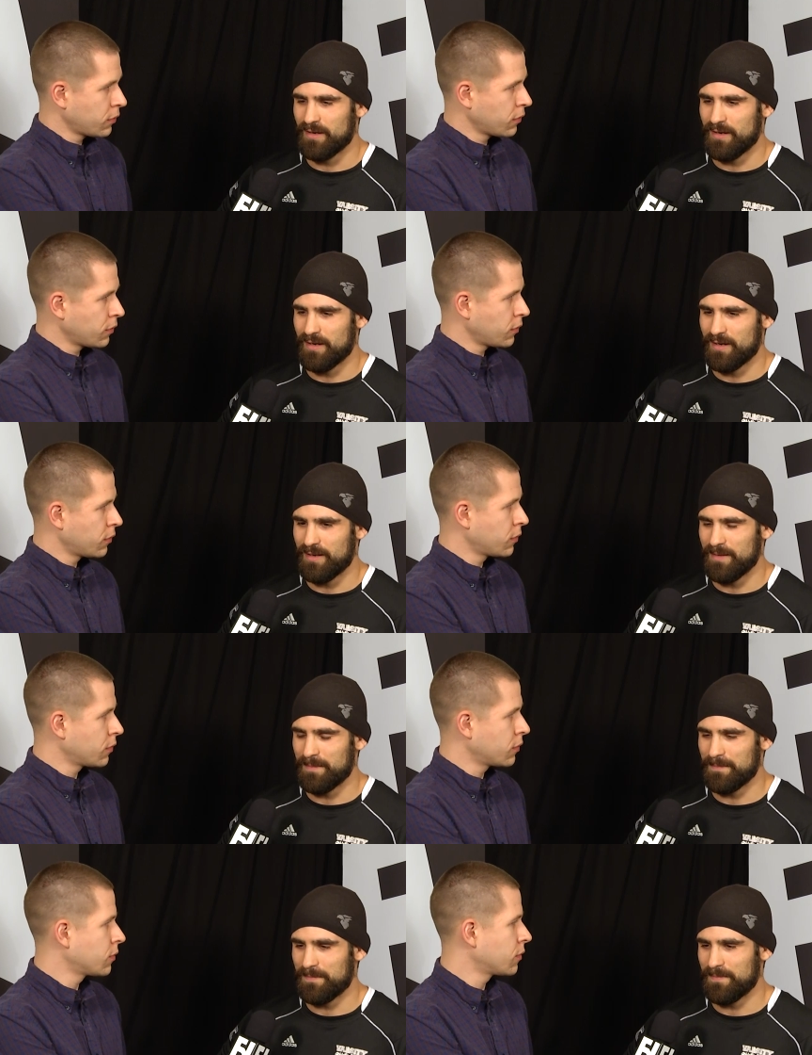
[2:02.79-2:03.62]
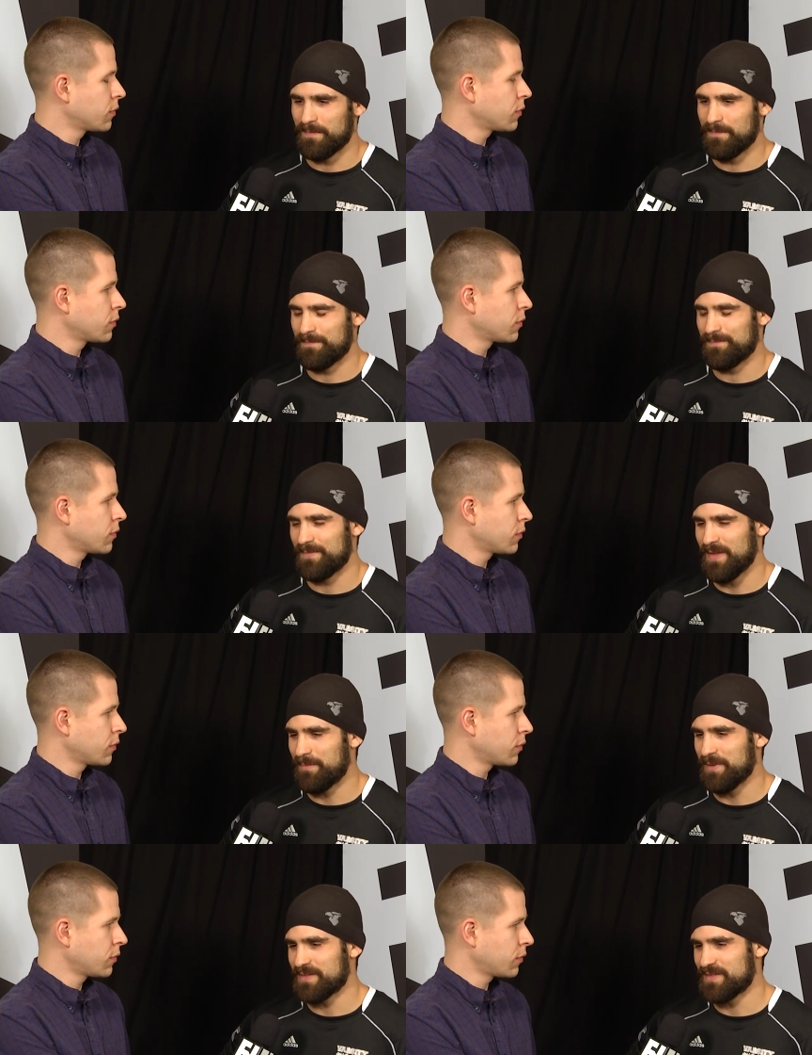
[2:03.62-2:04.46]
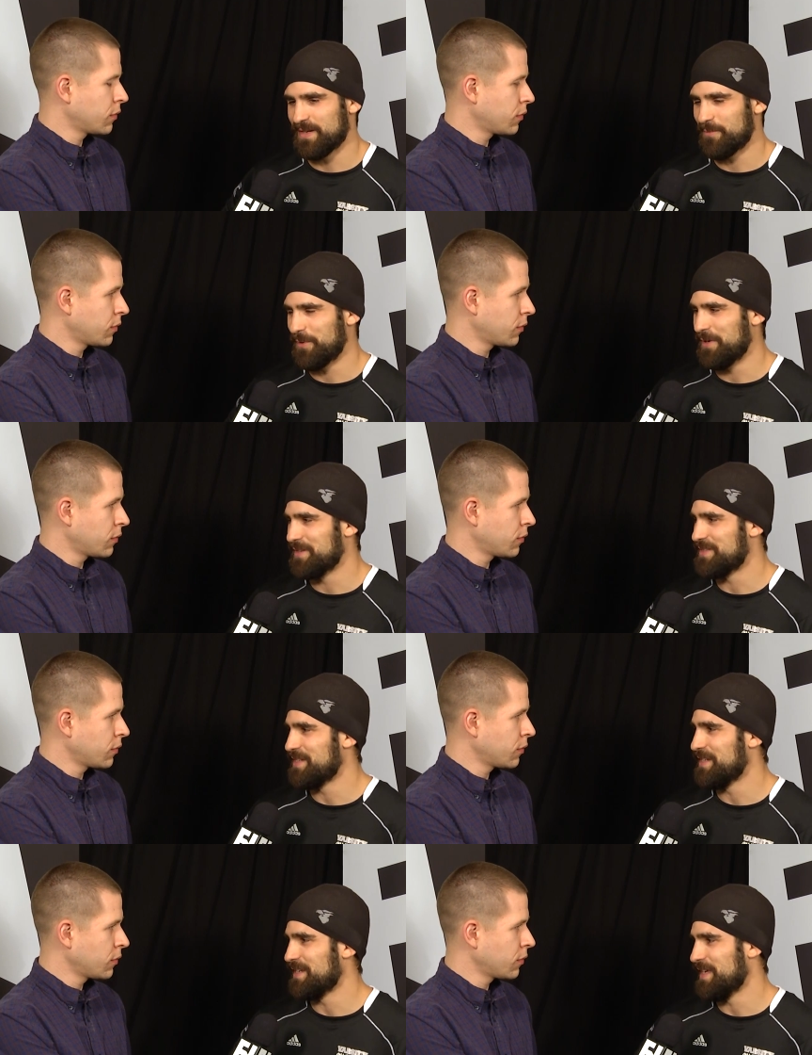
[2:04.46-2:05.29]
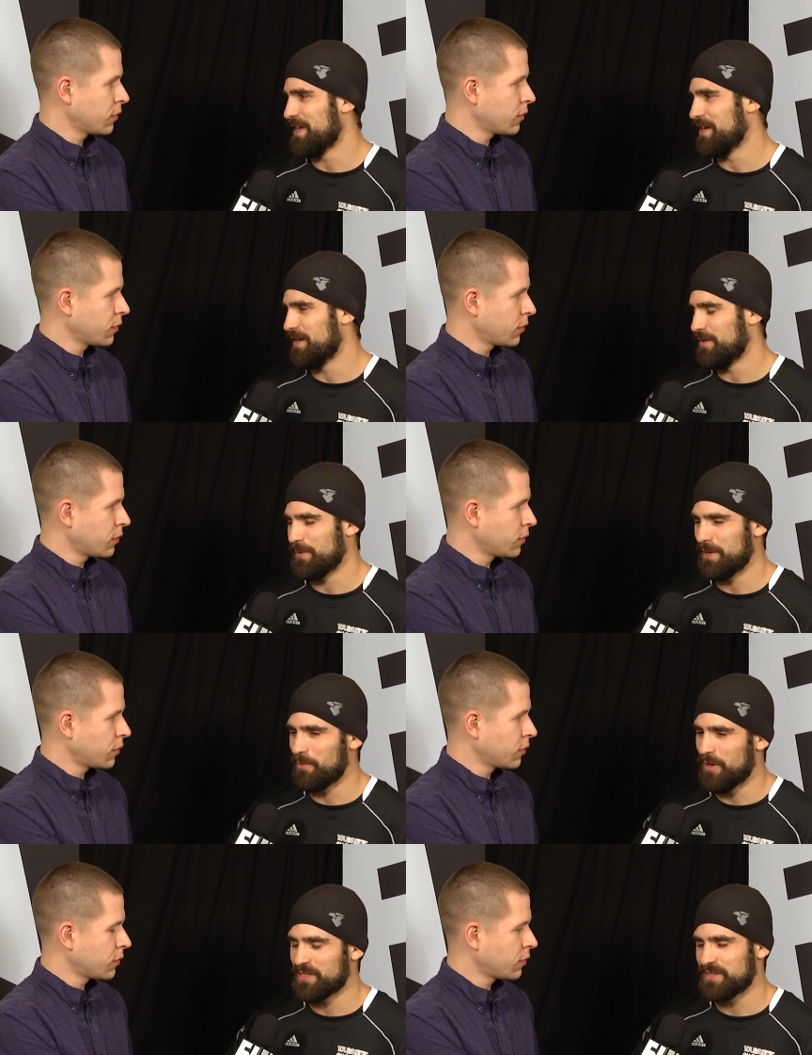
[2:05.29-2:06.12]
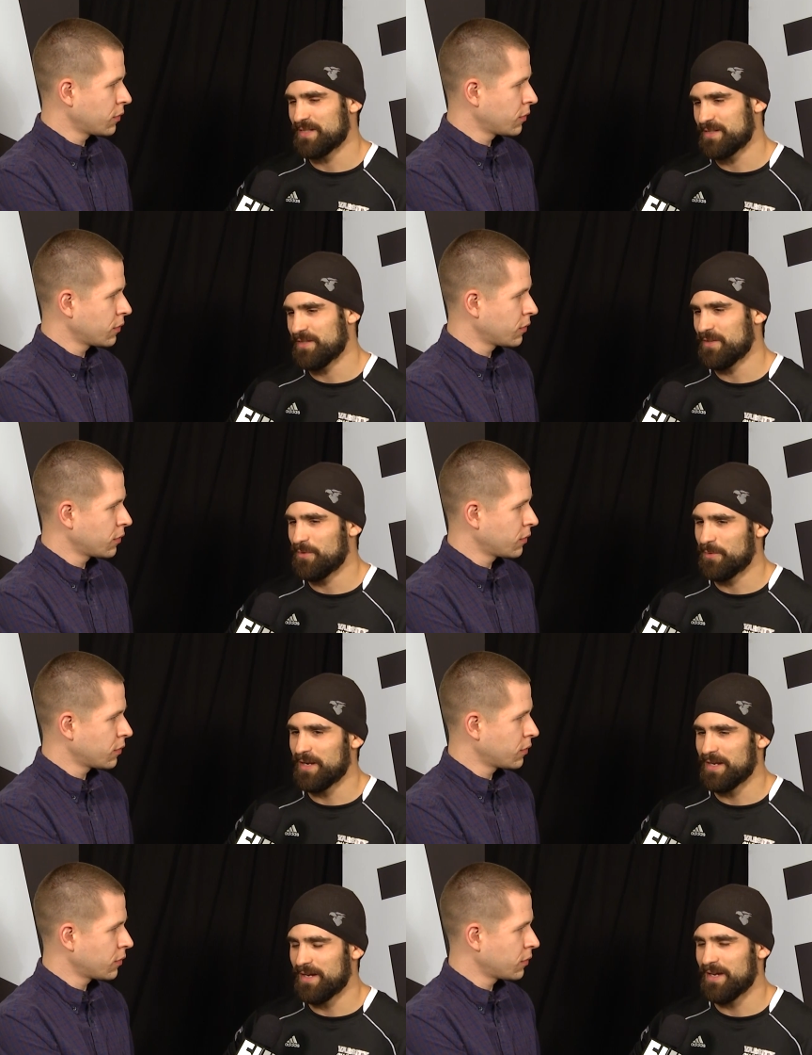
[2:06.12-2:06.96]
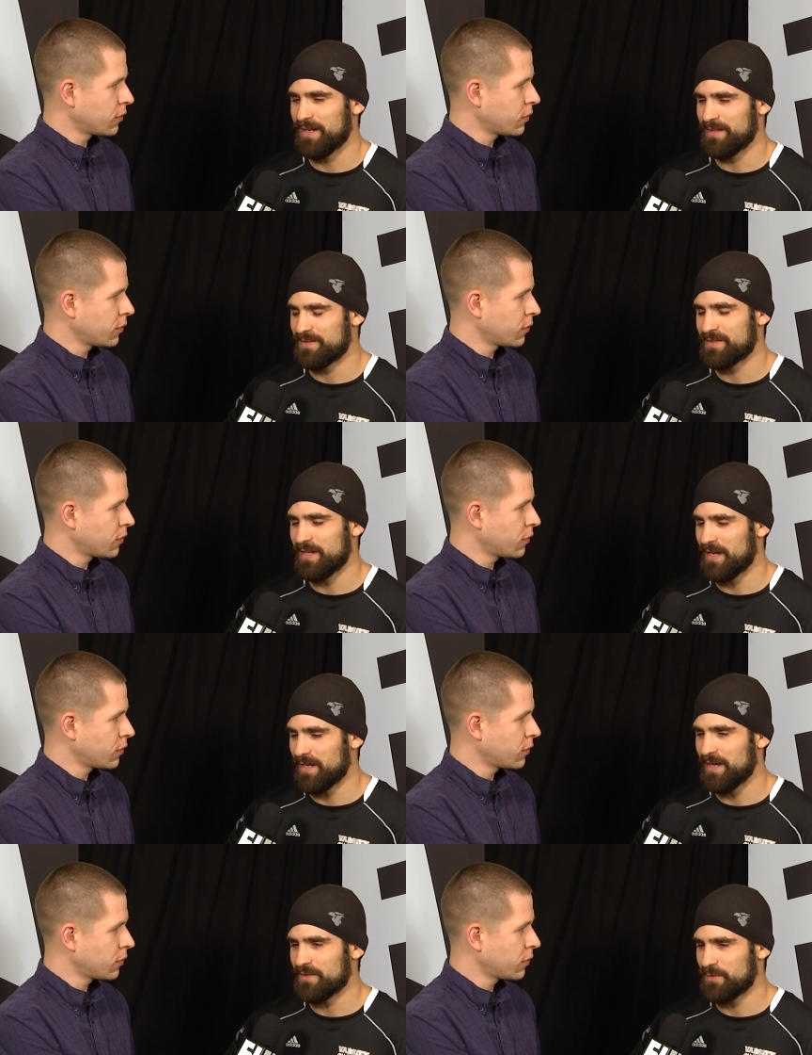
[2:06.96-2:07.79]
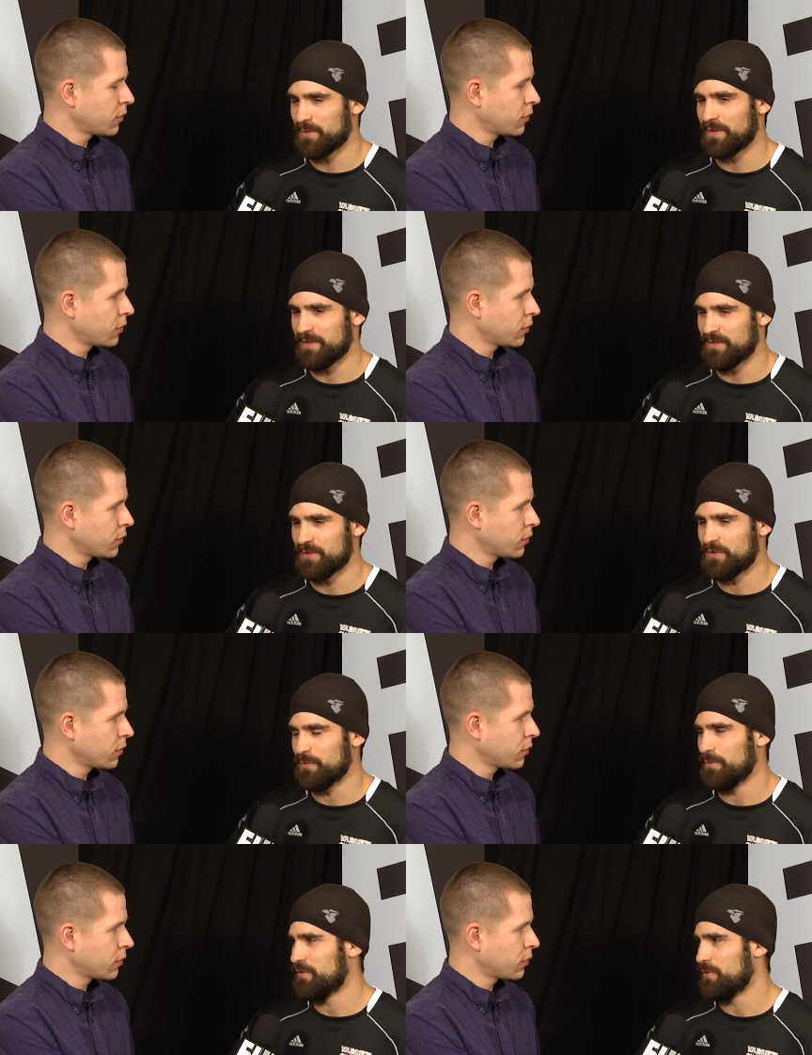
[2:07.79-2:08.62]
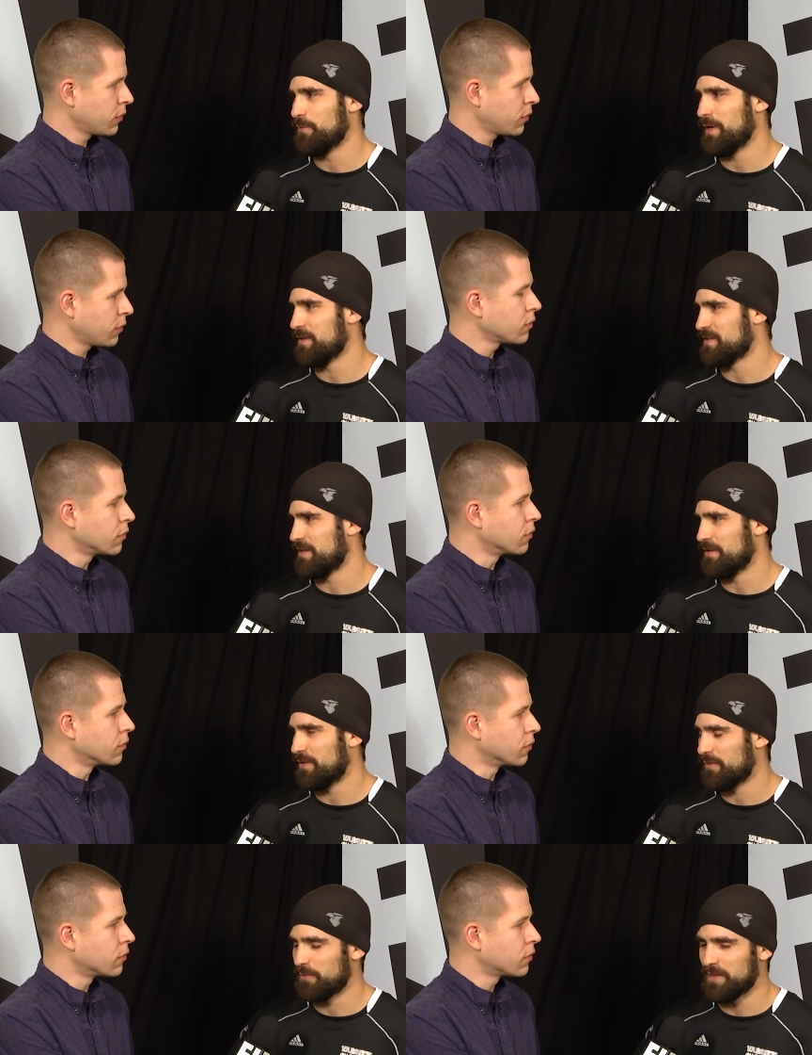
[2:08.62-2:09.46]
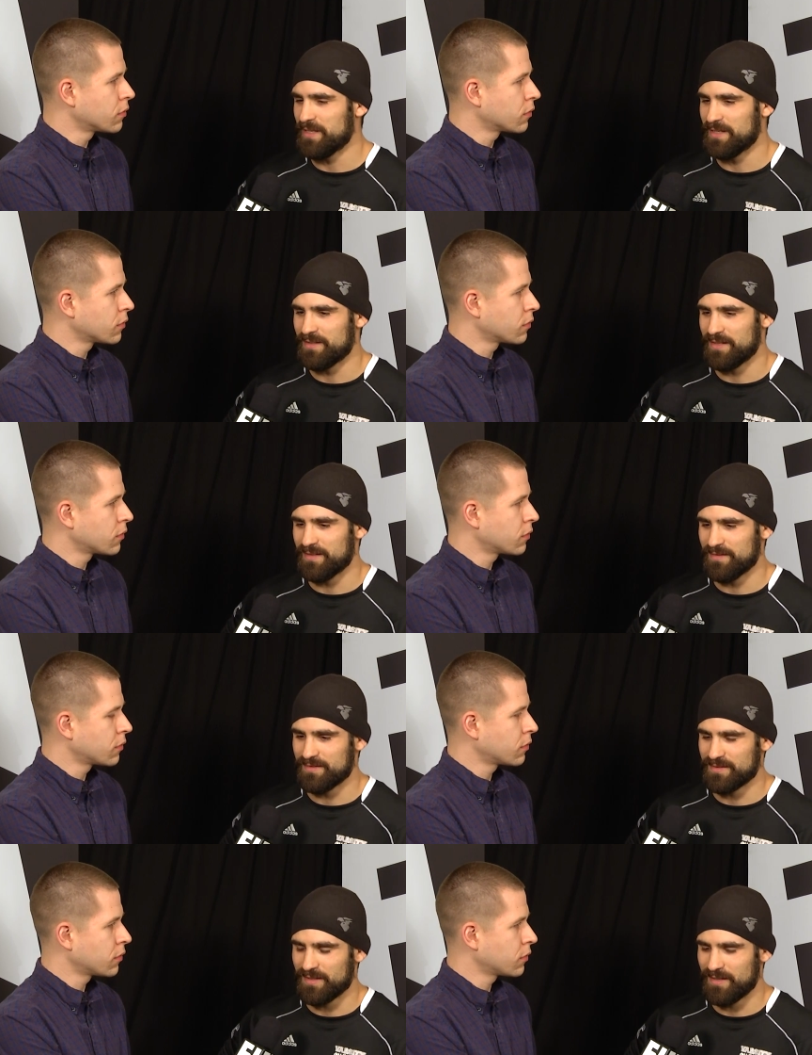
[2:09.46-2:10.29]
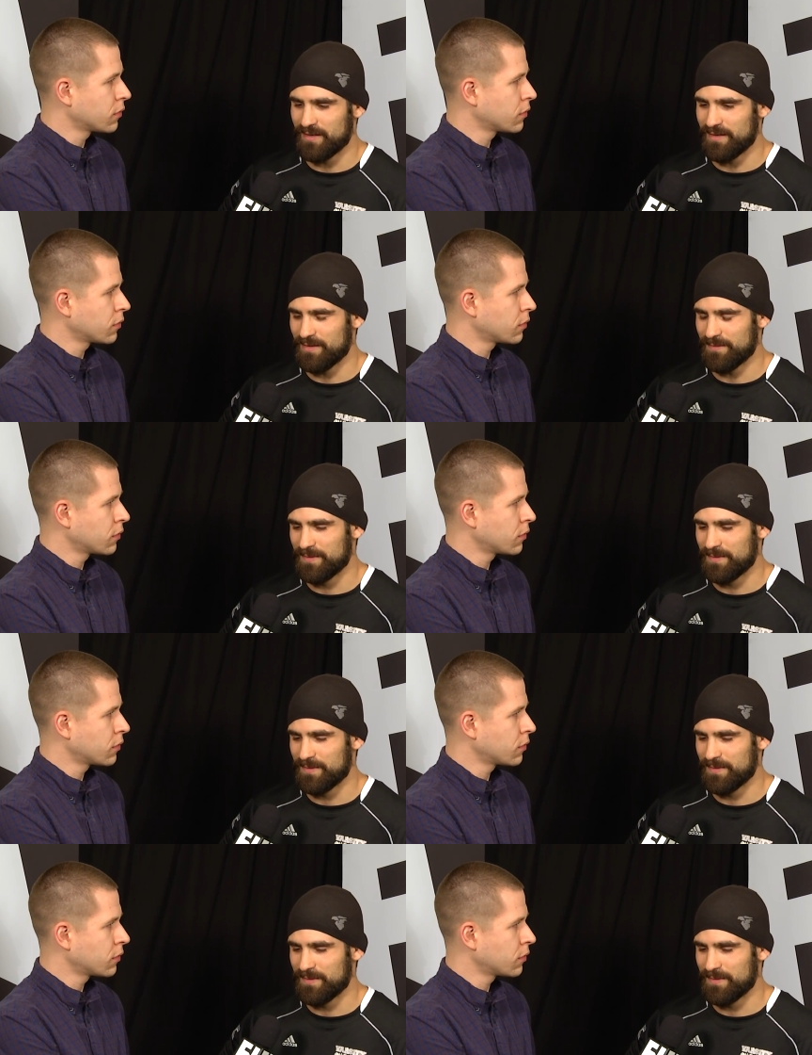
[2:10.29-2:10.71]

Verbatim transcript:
Speaker 1: Uh, that being said, I wanted to see it again, and when I watched it, I said, you know what, I, I'd say I, I took at least the two two rounds out of the three, and and uh,